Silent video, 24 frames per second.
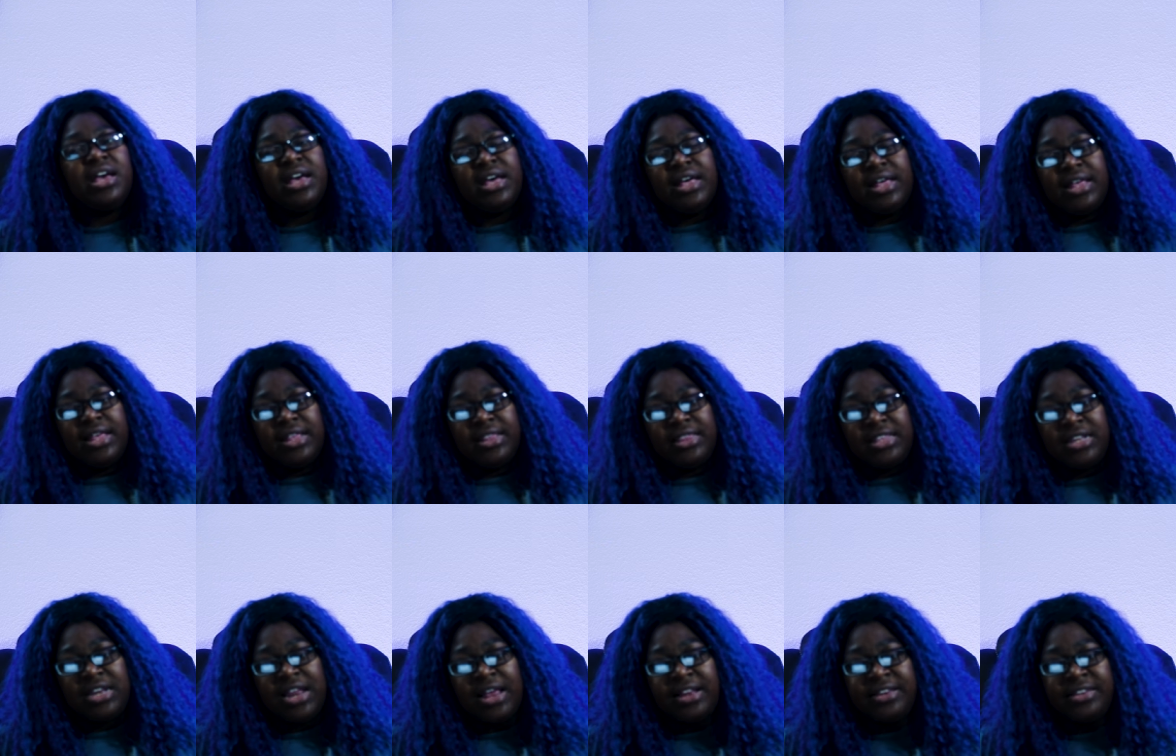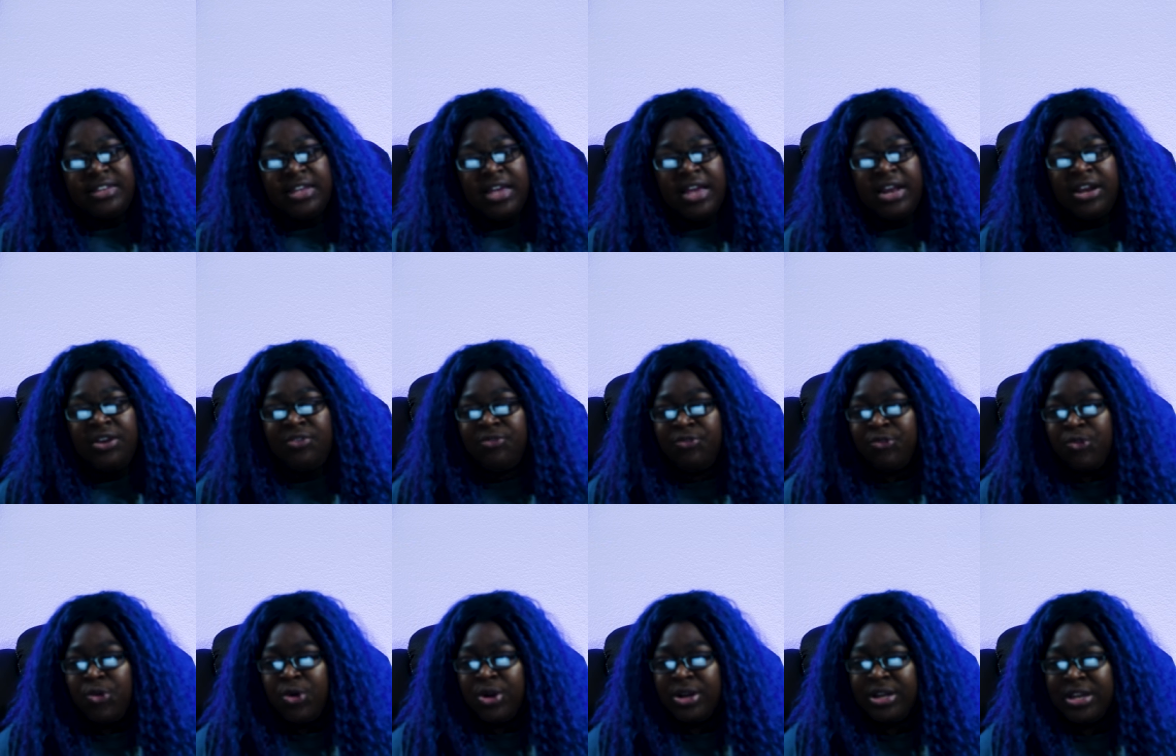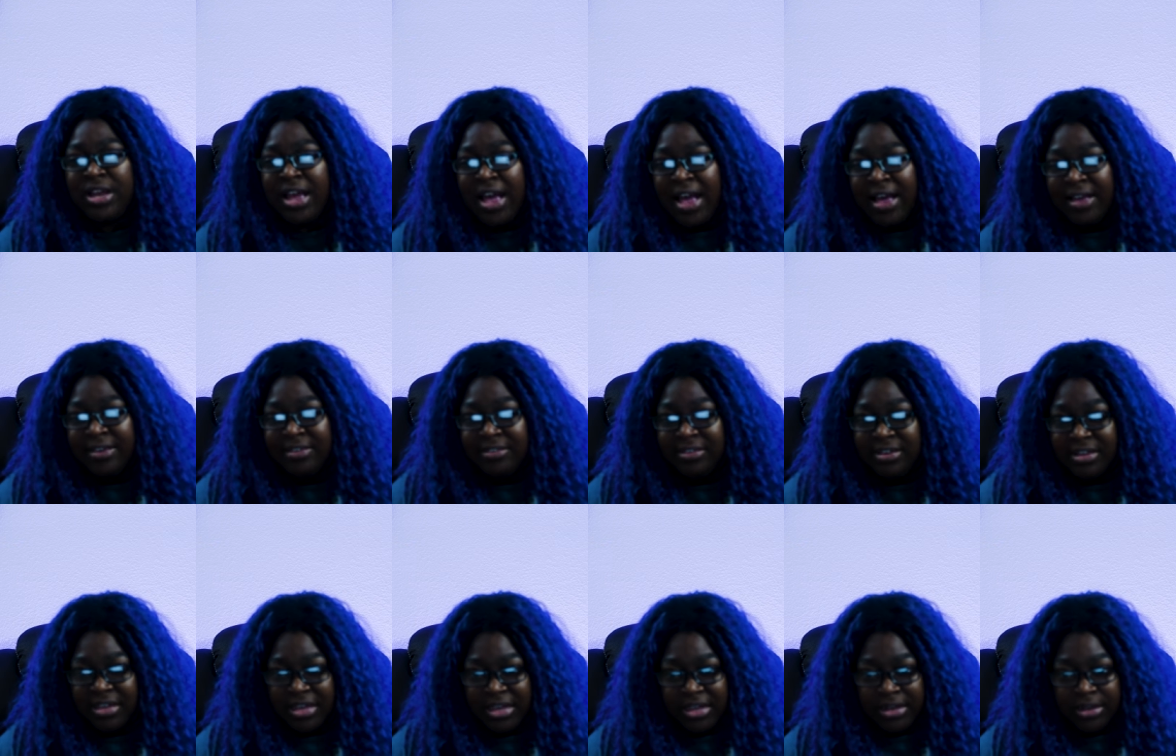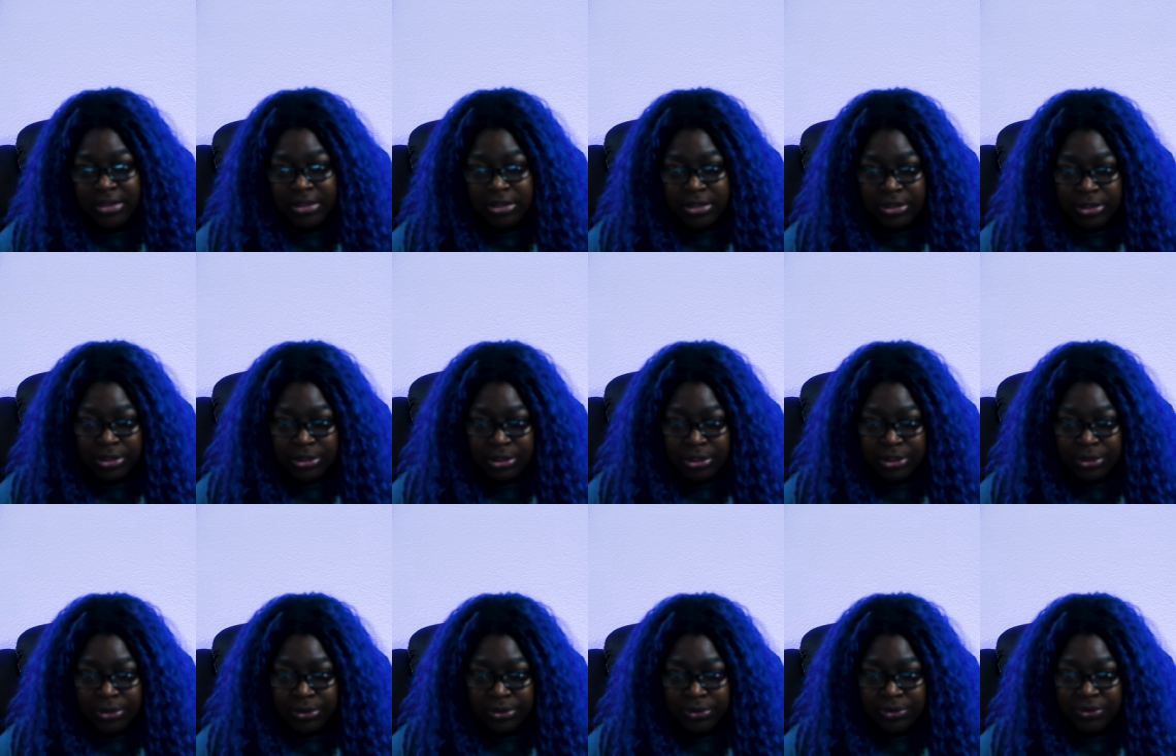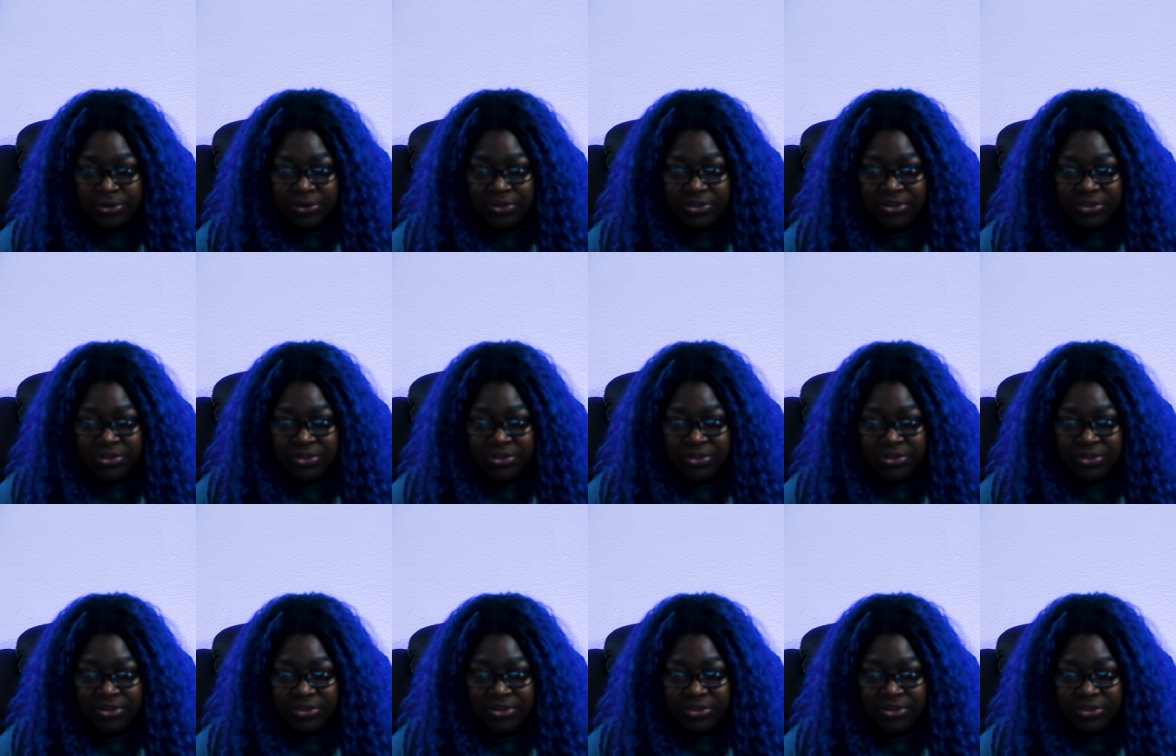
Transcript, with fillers: the 1984 cast includes